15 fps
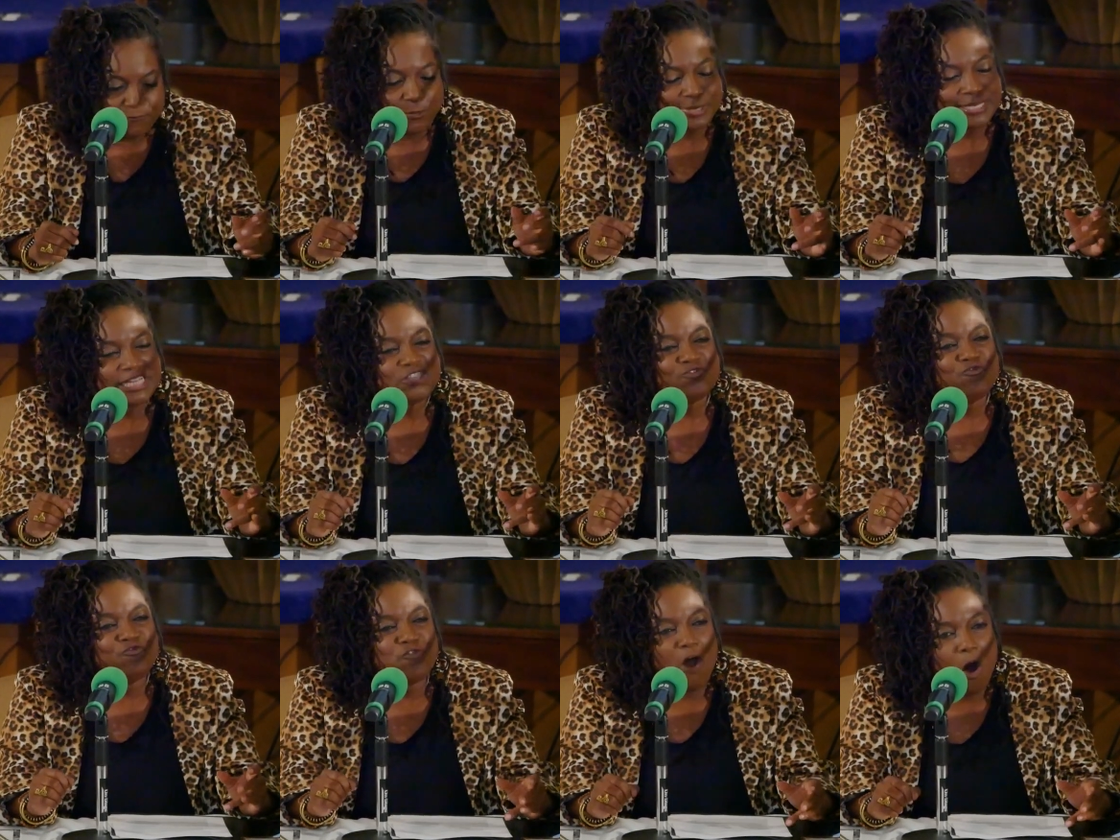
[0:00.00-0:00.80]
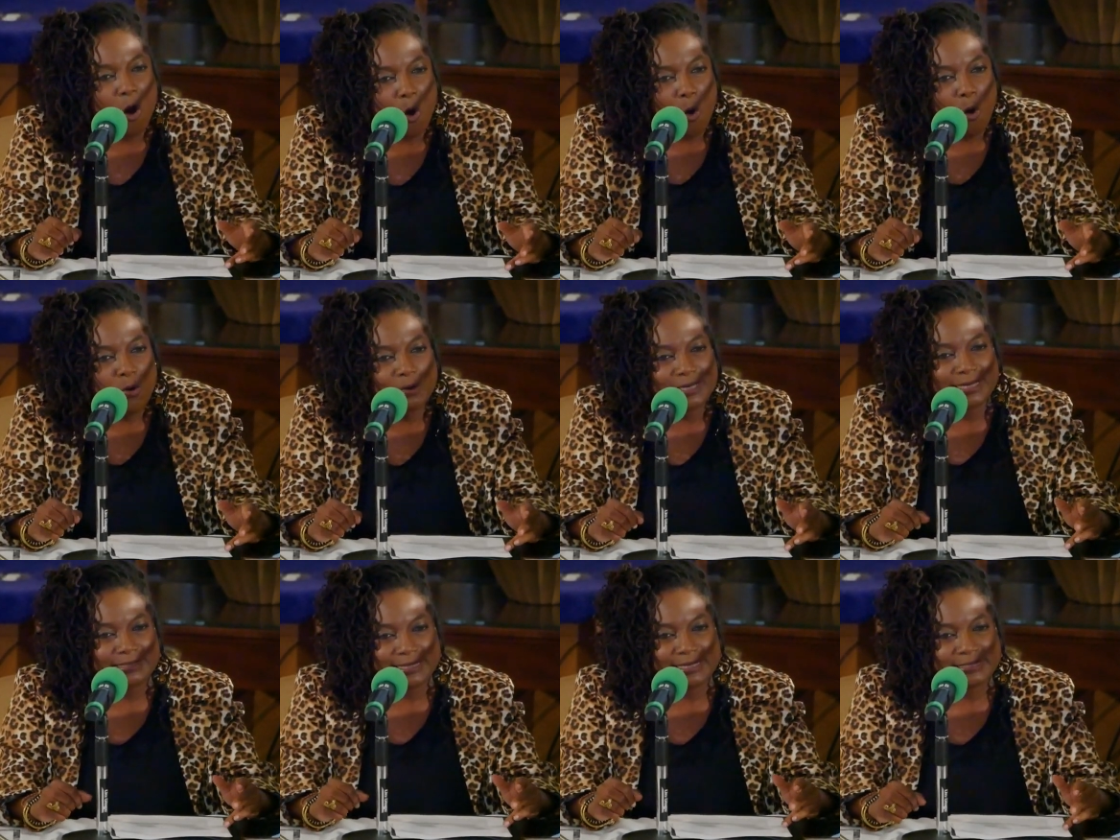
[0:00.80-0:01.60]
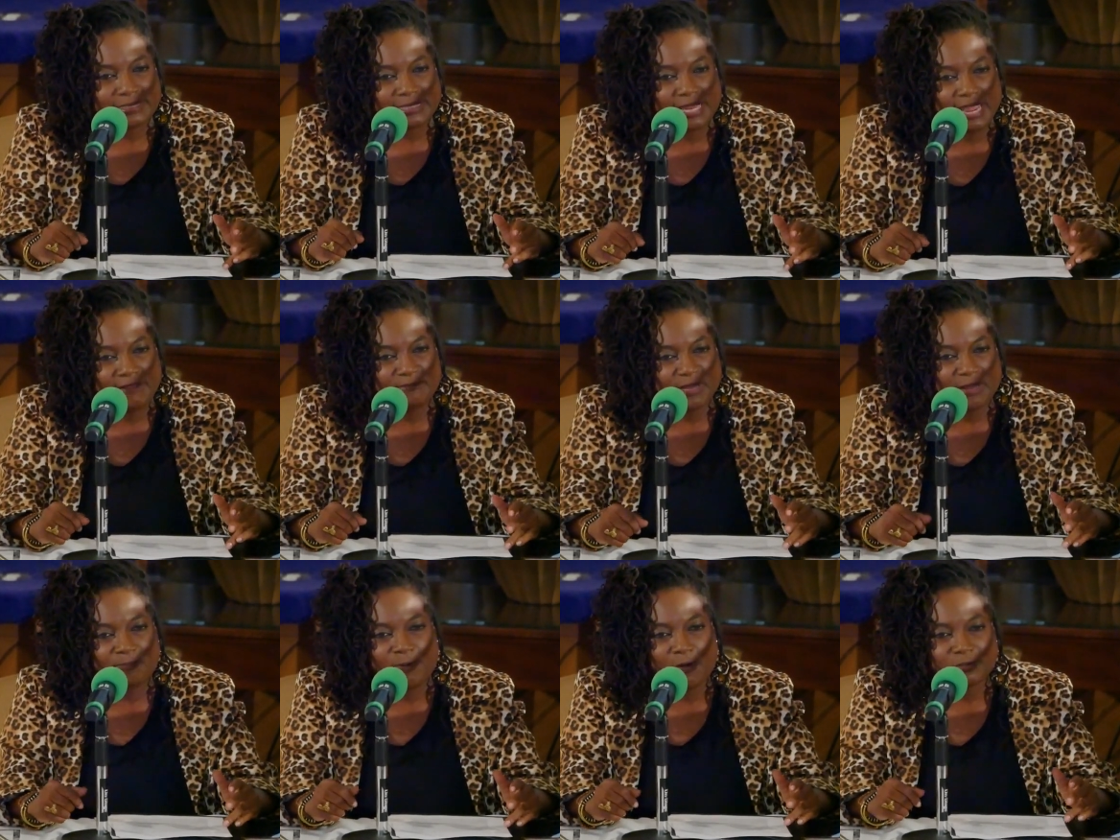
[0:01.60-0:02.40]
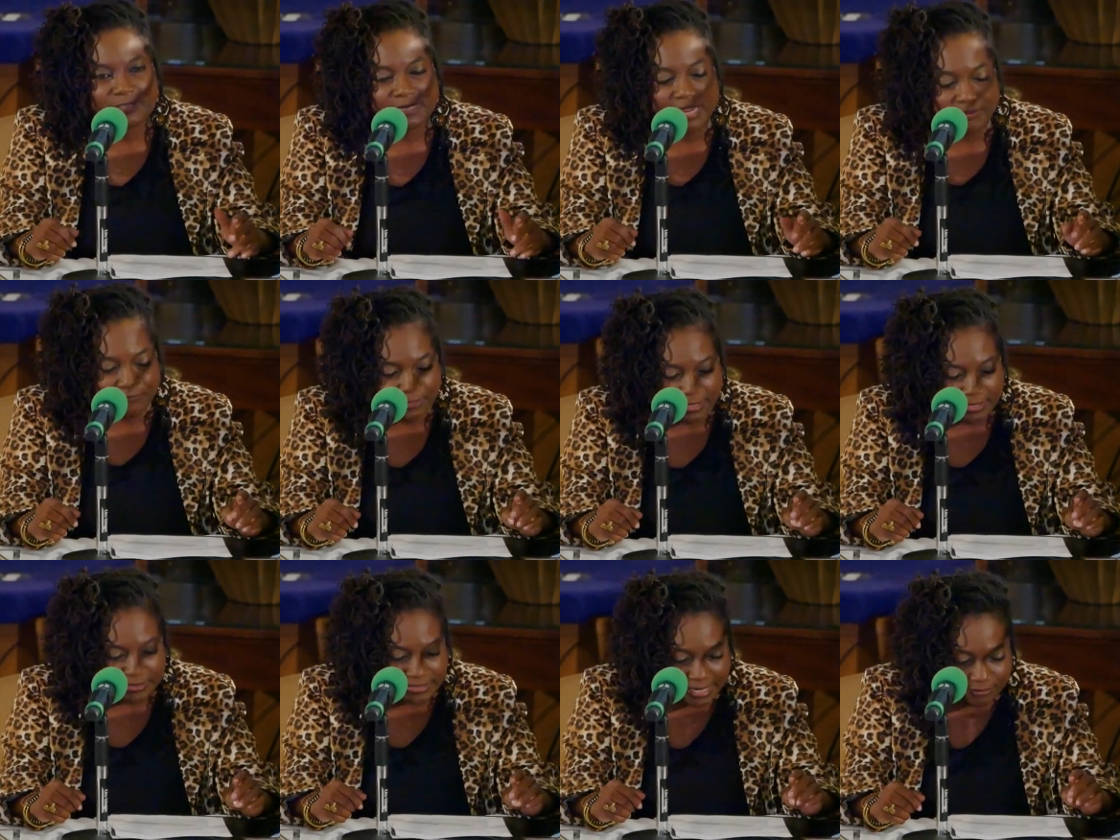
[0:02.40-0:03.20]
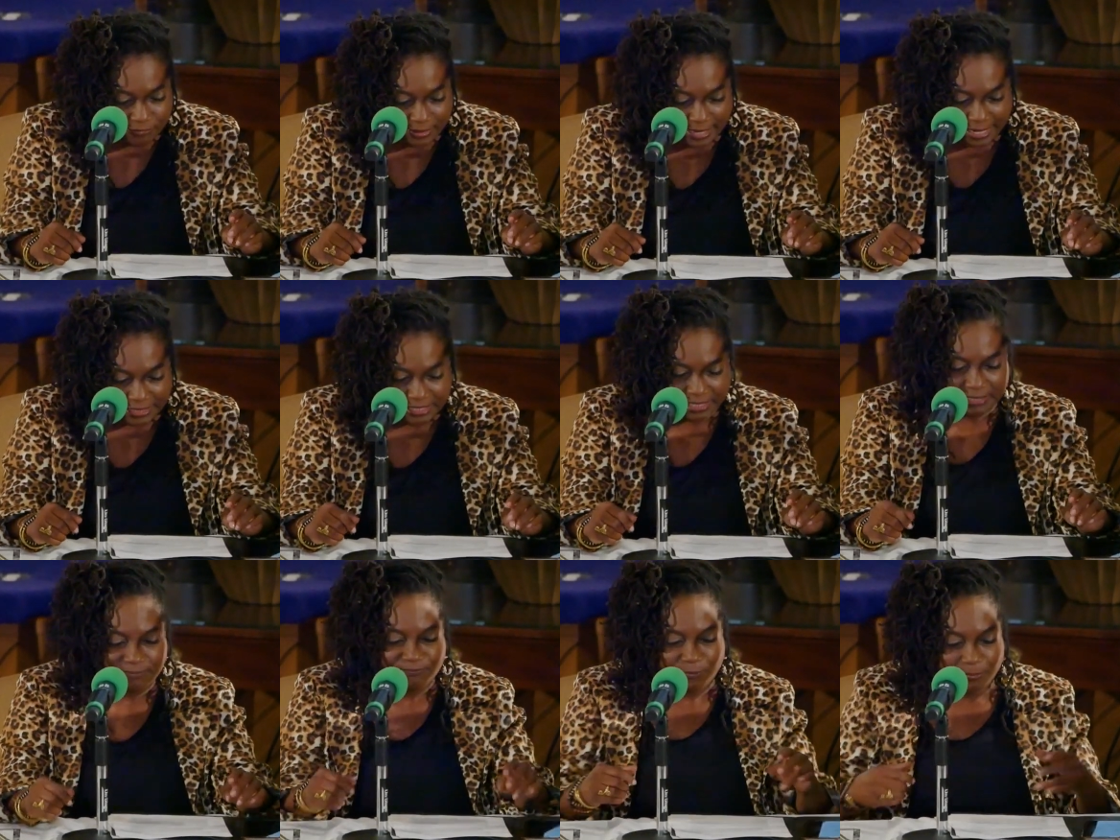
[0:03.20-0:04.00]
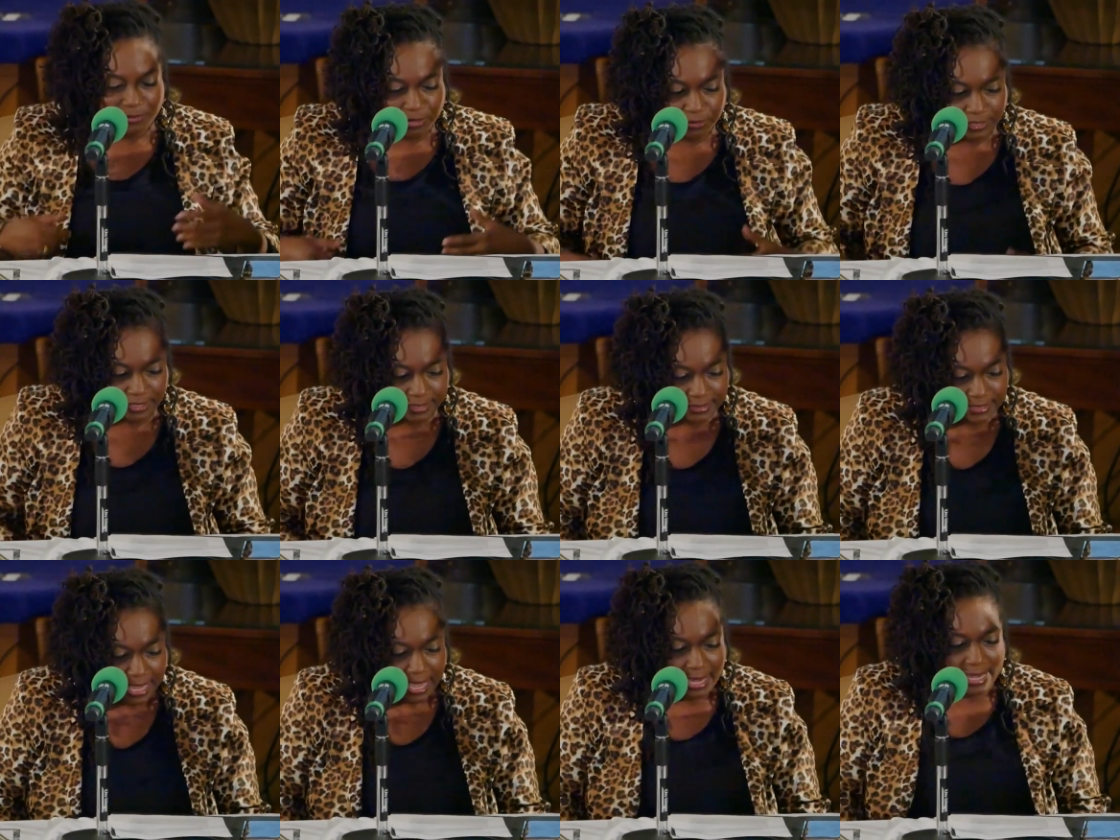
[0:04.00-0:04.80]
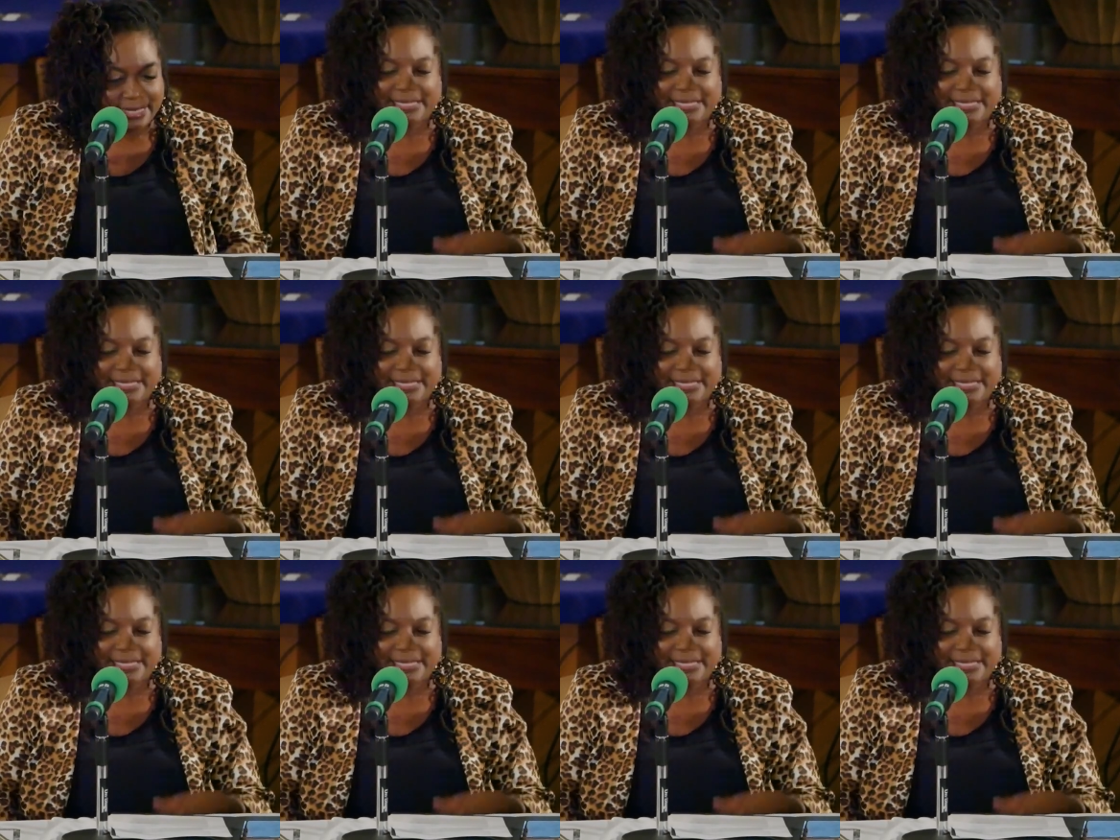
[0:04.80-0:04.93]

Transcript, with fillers: for its role in the enslavement and post-slavery segregation for millions.